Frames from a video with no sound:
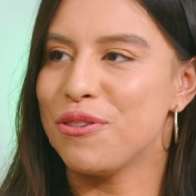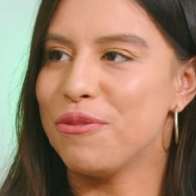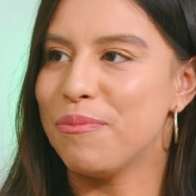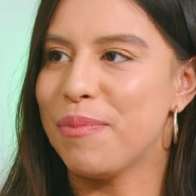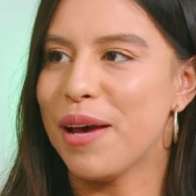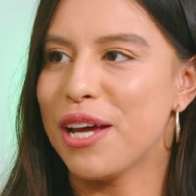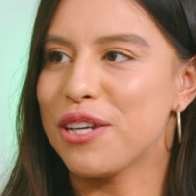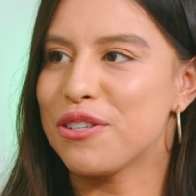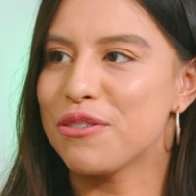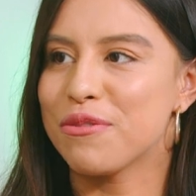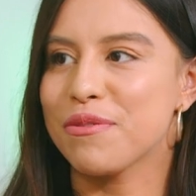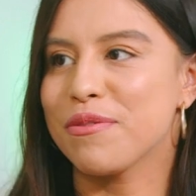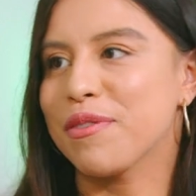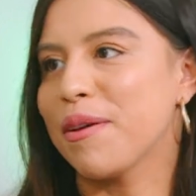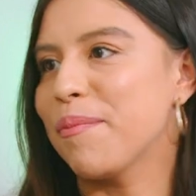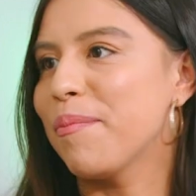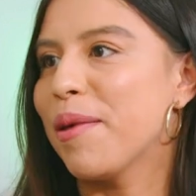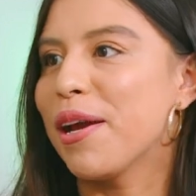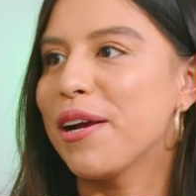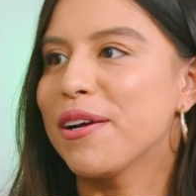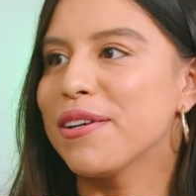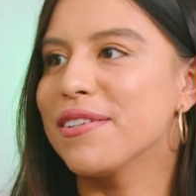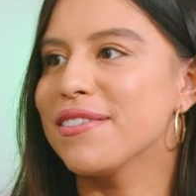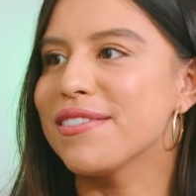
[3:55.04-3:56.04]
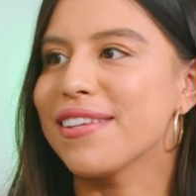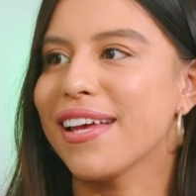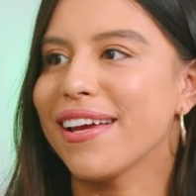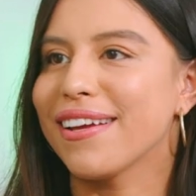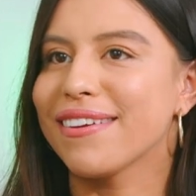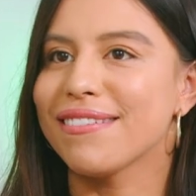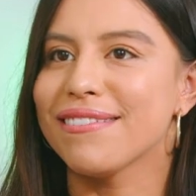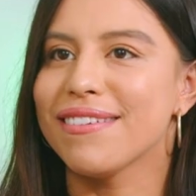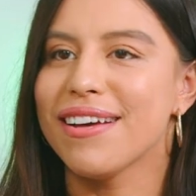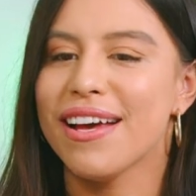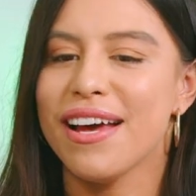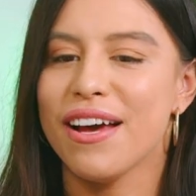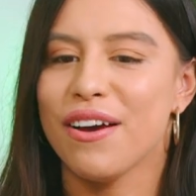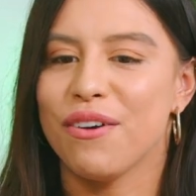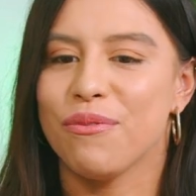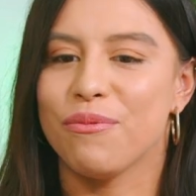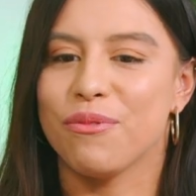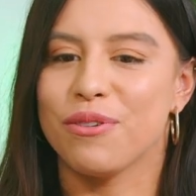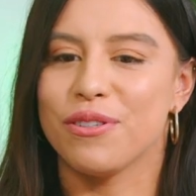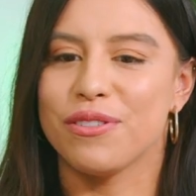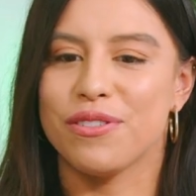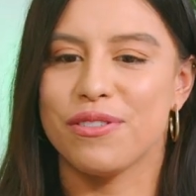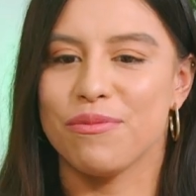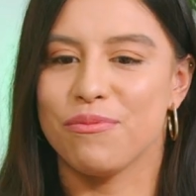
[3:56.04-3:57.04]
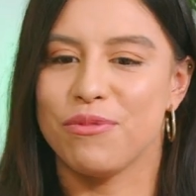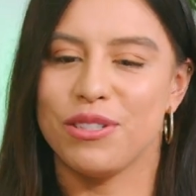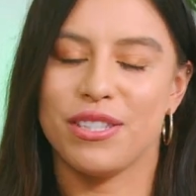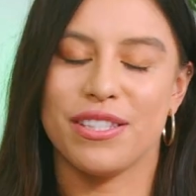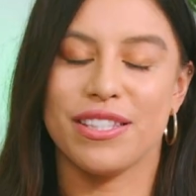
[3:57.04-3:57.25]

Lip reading: bedrooms. My parents like would